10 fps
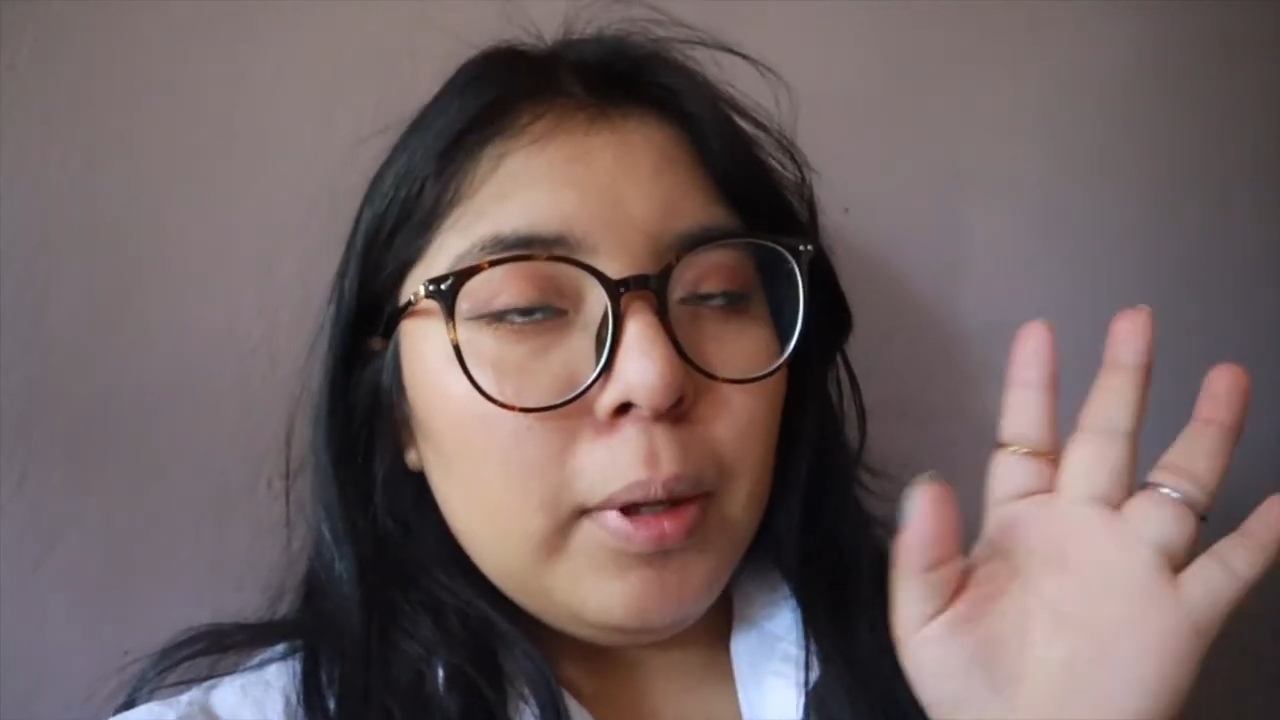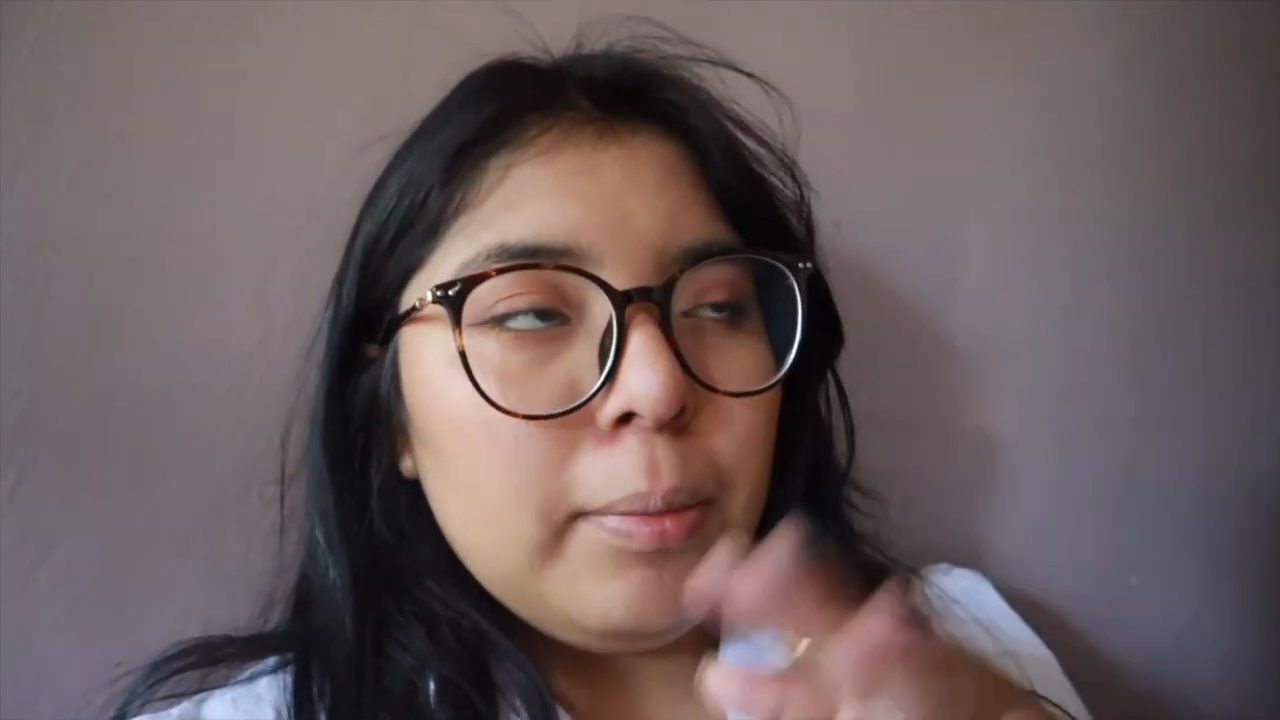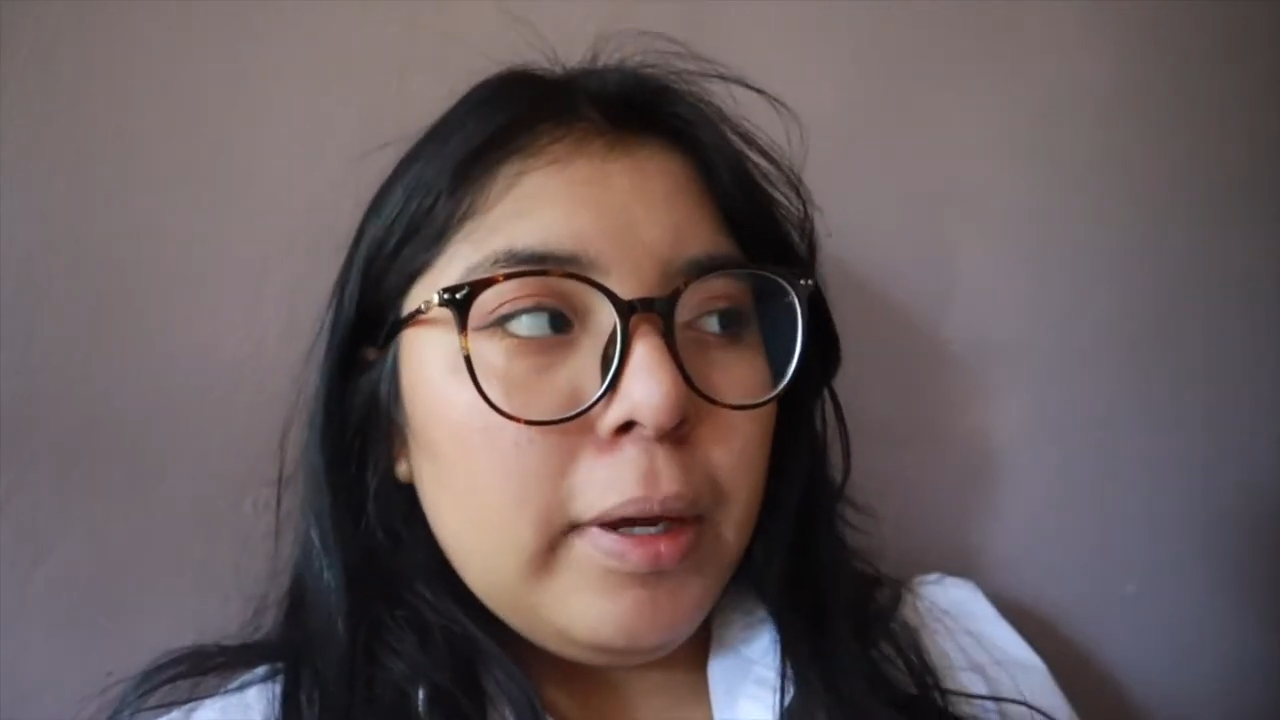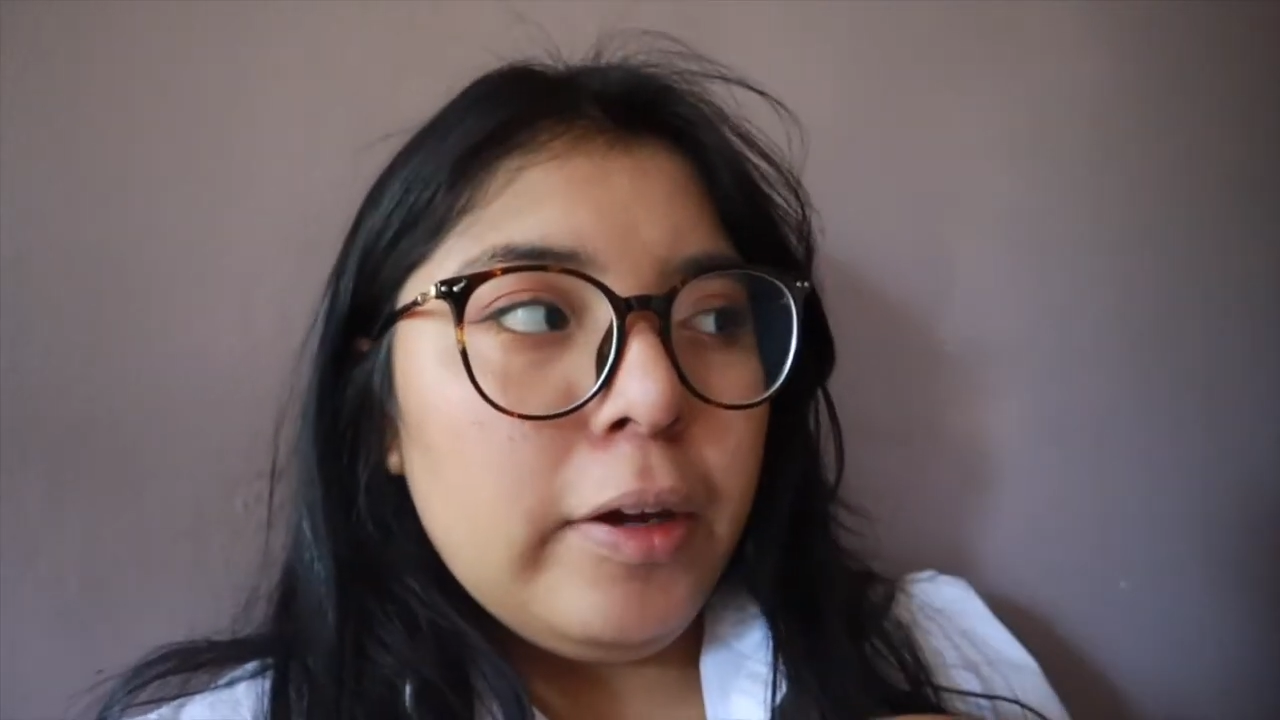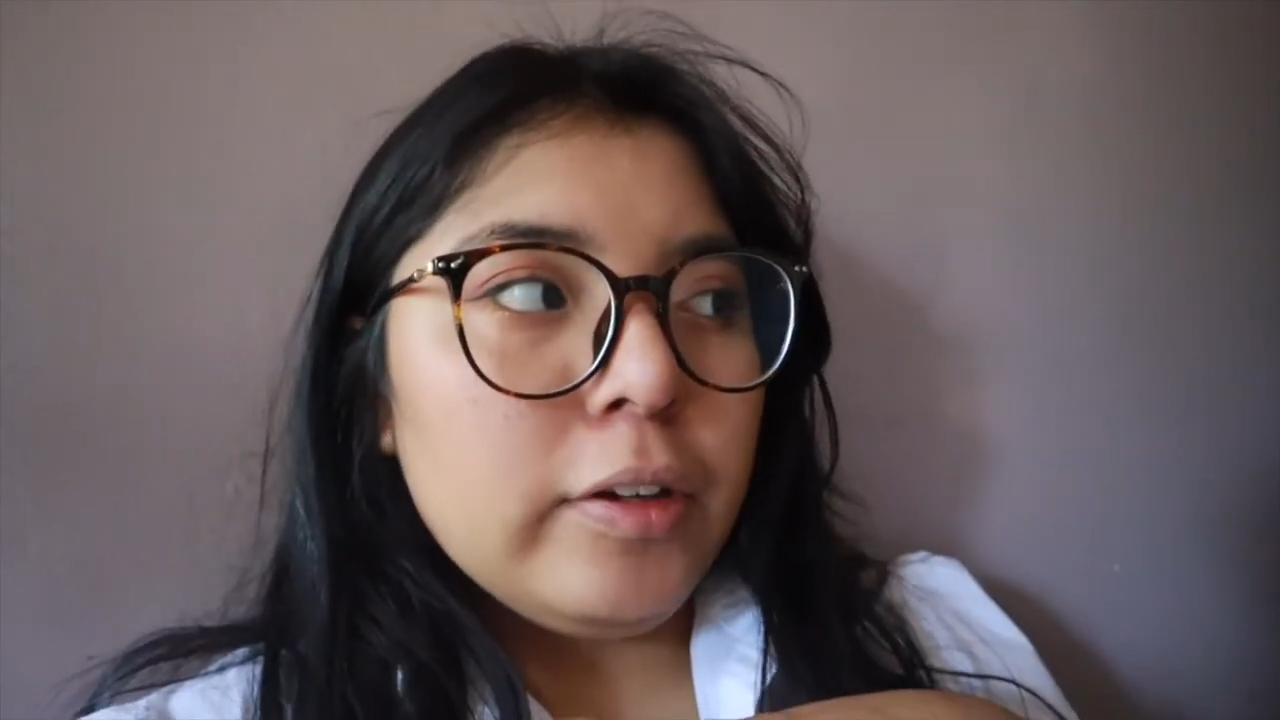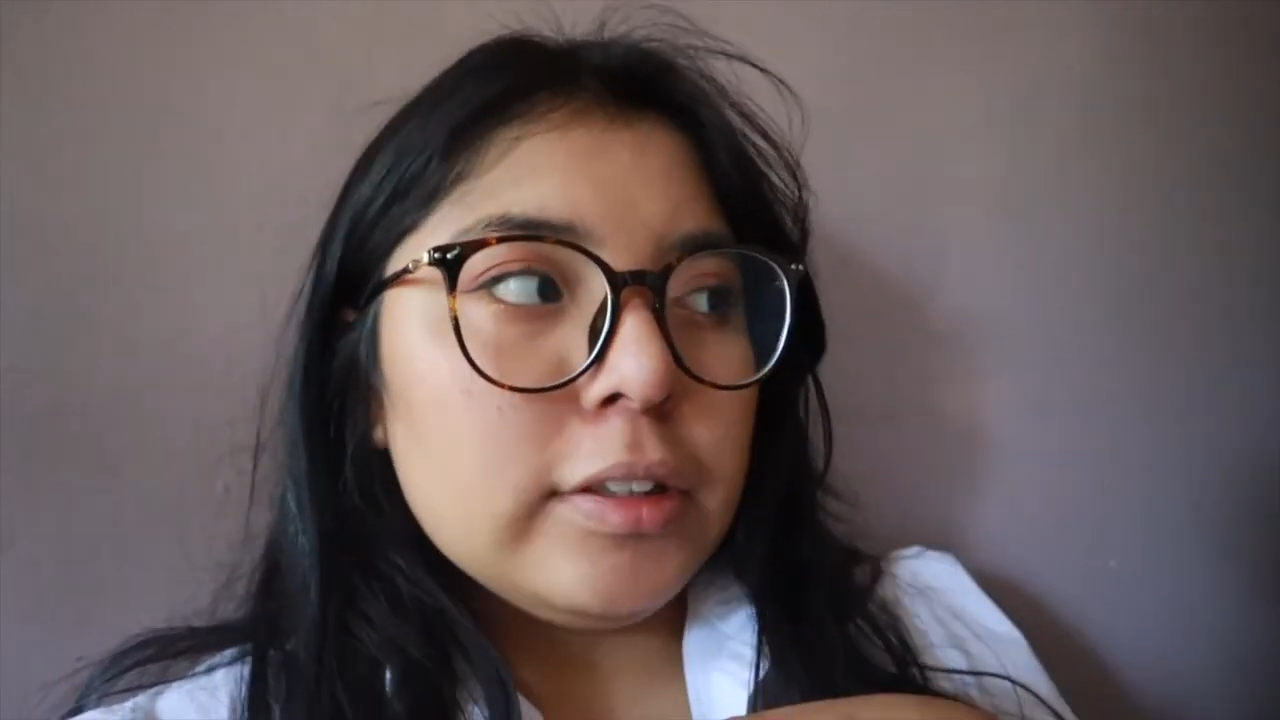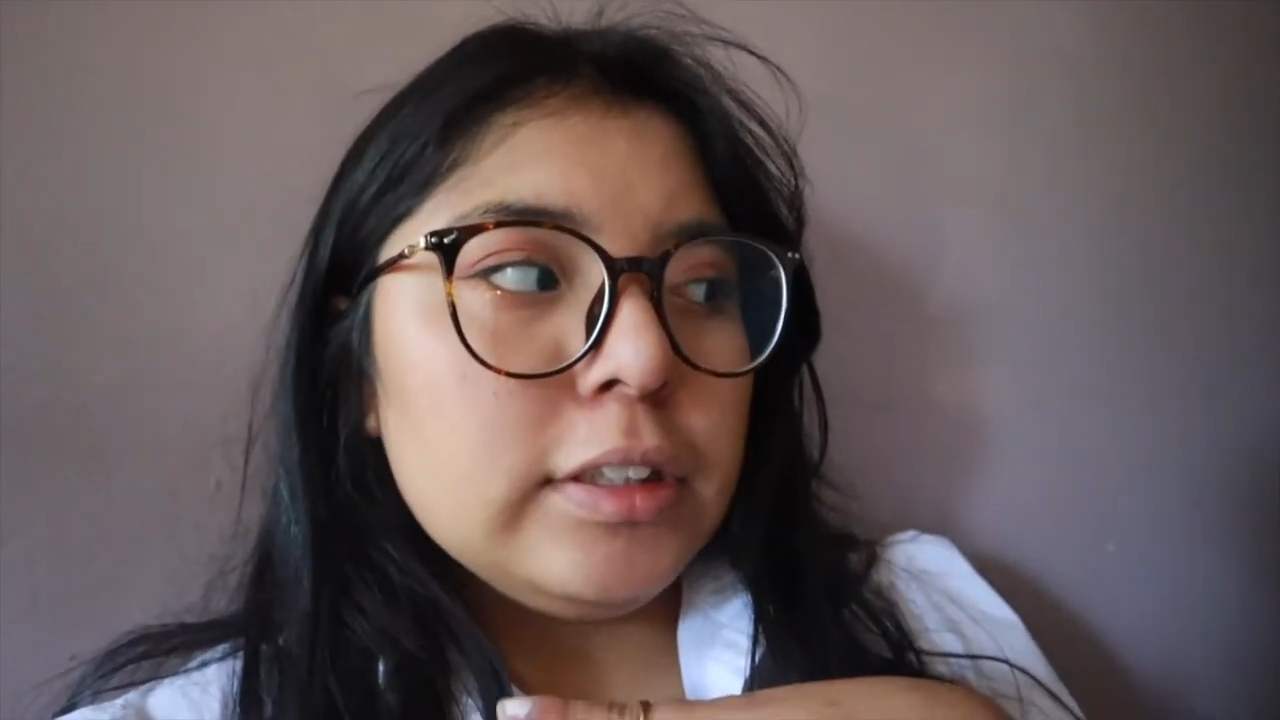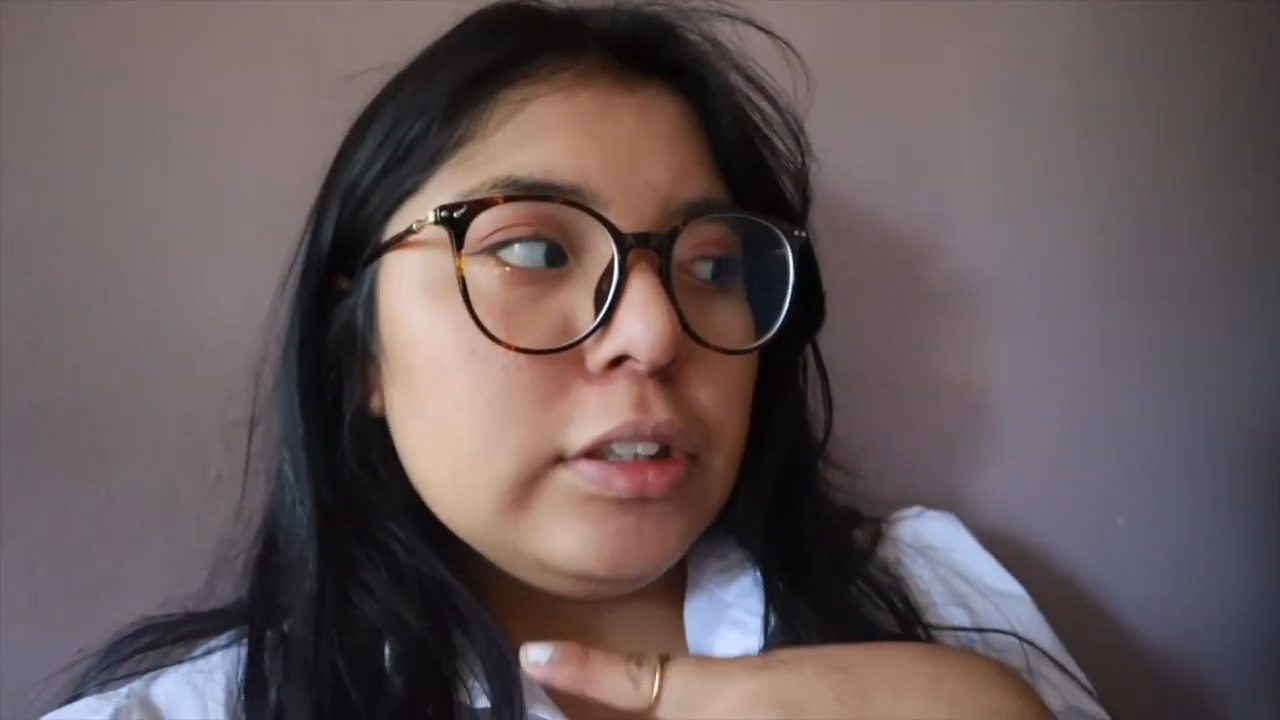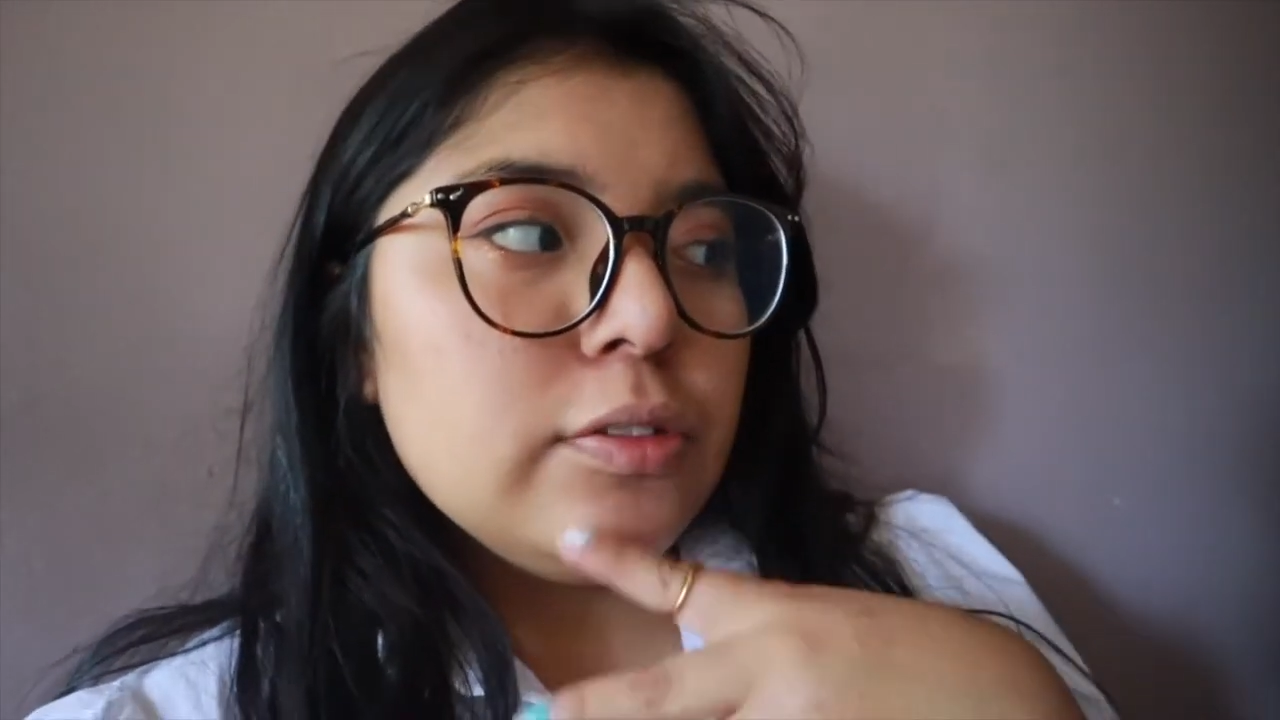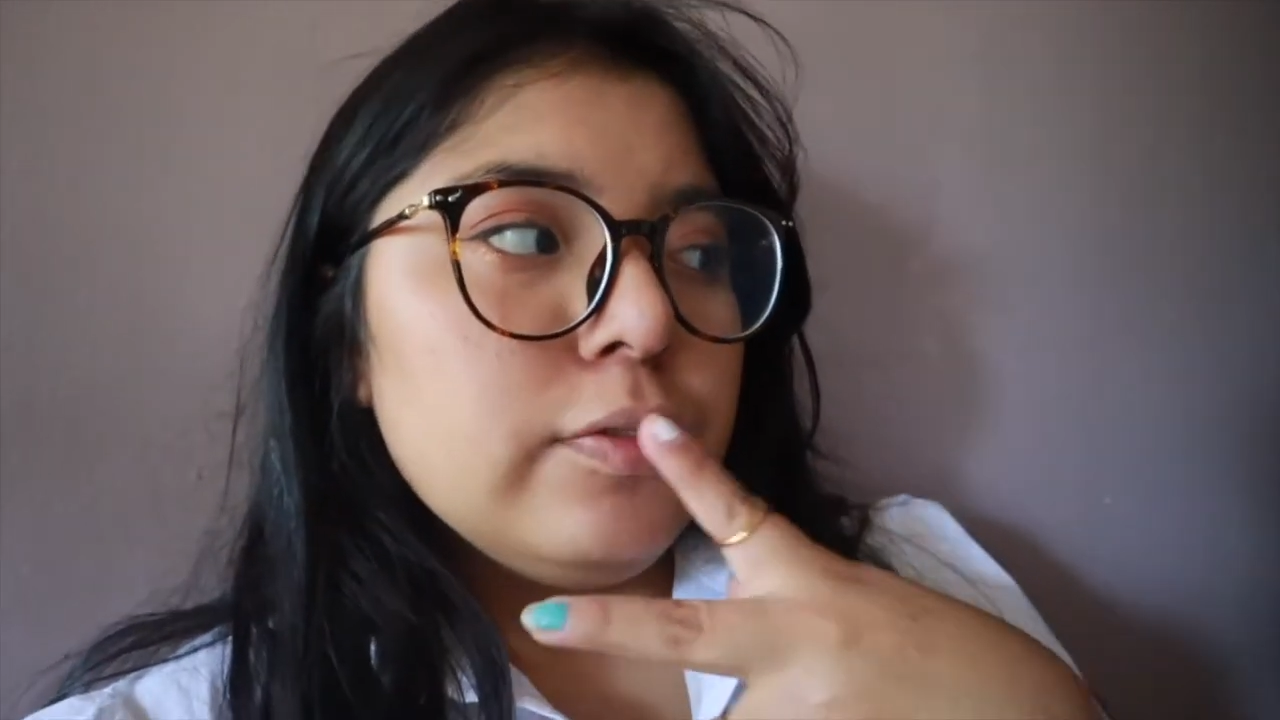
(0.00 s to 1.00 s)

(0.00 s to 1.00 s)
my parents to